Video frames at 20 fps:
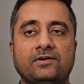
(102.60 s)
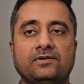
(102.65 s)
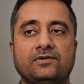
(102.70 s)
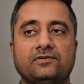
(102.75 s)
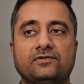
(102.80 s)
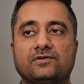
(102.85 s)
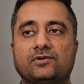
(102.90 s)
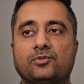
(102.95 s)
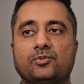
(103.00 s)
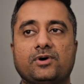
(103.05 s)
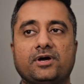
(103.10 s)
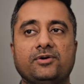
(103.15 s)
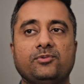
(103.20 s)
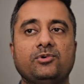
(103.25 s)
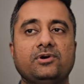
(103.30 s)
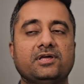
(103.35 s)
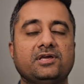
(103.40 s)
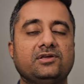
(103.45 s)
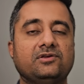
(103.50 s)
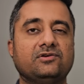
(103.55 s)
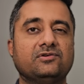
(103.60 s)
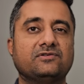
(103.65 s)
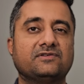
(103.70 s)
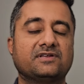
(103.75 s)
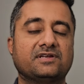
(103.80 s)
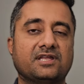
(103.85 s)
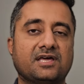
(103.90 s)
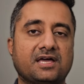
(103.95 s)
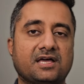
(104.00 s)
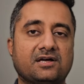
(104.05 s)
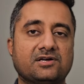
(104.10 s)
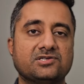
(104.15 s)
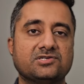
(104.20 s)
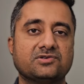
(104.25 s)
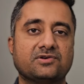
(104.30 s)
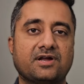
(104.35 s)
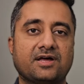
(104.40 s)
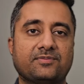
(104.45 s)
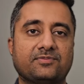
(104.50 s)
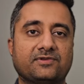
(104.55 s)
So why would I use an
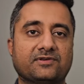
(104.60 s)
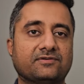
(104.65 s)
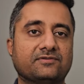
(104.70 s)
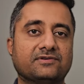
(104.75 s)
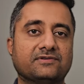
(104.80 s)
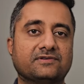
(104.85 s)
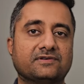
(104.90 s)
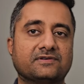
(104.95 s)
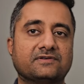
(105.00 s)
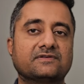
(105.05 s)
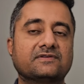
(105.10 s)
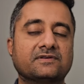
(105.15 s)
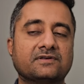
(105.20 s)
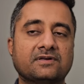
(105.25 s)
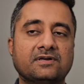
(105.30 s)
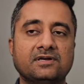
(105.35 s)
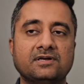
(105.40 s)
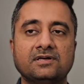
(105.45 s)
Azure App Services?